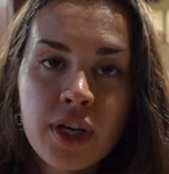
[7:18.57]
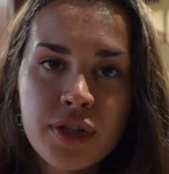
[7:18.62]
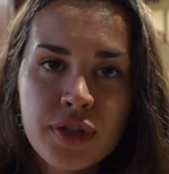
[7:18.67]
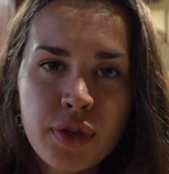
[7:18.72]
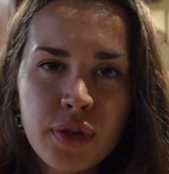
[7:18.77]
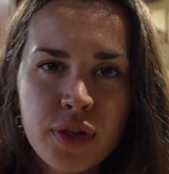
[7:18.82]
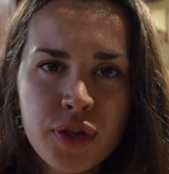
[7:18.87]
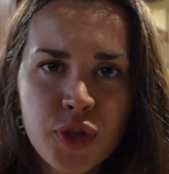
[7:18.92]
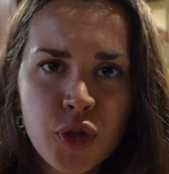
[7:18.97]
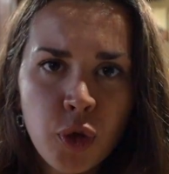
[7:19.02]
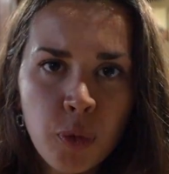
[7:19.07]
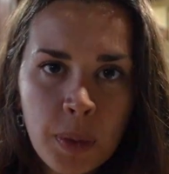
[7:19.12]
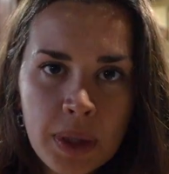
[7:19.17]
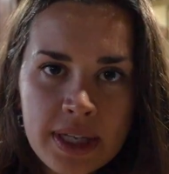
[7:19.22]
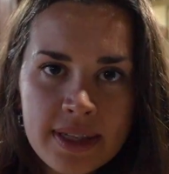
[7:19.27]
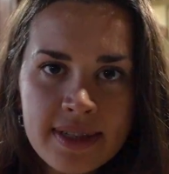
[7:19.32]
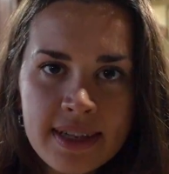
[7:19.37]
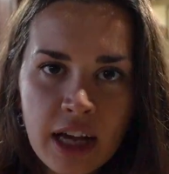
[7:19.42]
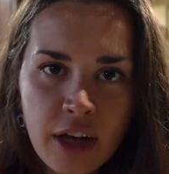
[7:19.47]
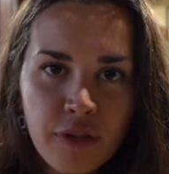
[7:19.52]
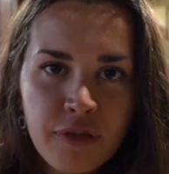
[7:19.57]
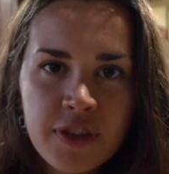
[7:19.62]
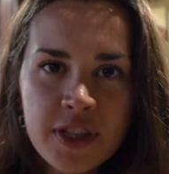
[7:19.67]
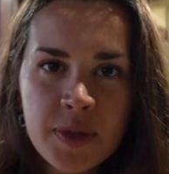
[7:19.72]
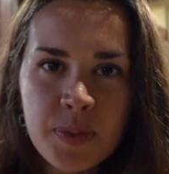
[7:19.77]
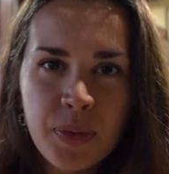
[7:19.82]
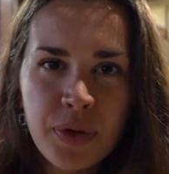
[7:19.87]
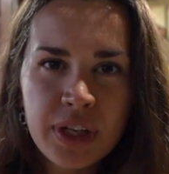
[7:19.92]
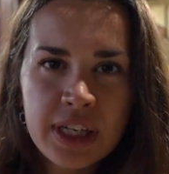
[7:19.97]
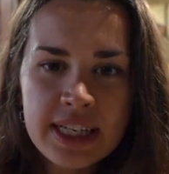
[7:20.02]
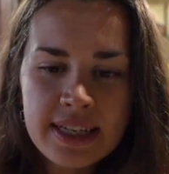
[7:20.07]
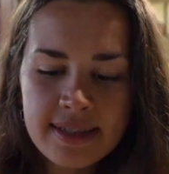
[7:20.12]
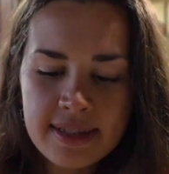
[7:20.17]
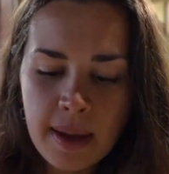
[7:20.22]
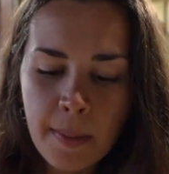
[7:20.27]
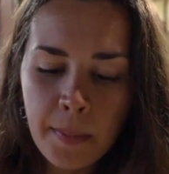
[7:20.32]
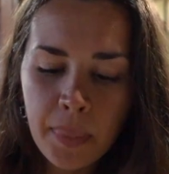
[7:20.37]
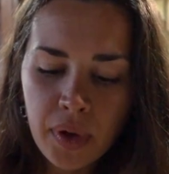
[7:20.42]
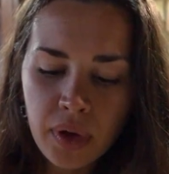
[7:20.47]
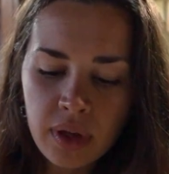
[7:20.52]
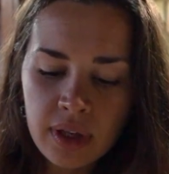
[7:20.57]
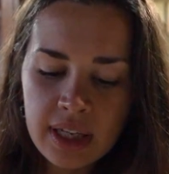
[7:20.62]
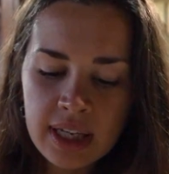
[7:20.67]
So the soup itself is pretty simple.